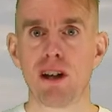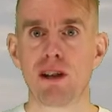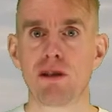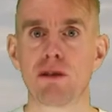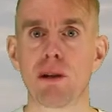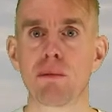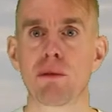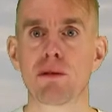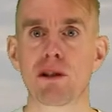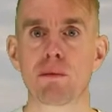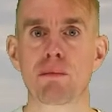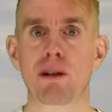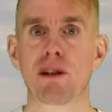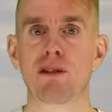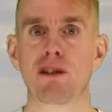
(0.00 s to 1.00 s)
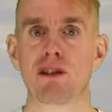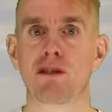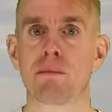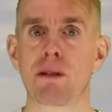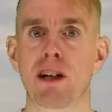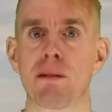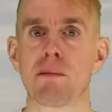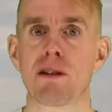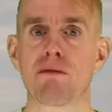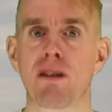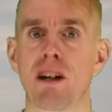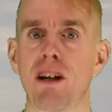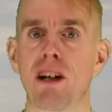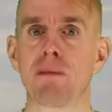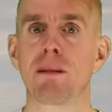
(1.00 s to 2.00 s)
You don't want your process to become
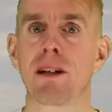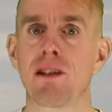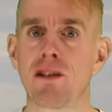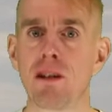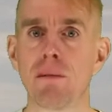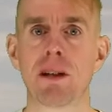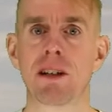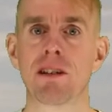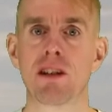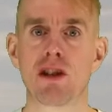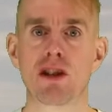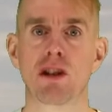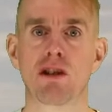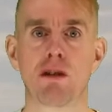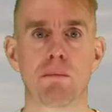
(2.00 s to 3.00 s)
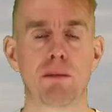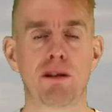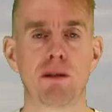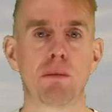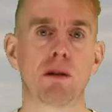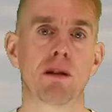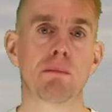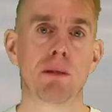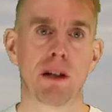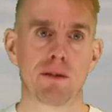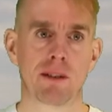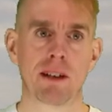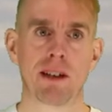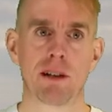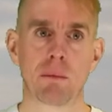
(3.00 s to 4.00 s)
unreliable in summer conditions, but to work
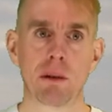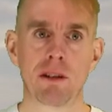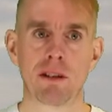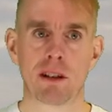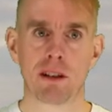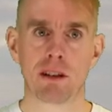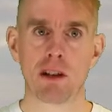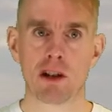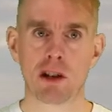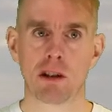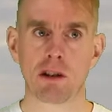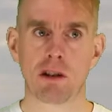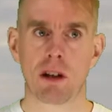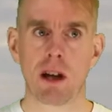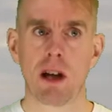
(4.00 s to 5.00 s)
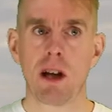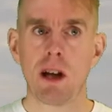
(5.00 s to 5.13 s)
perfectly in winter conditions.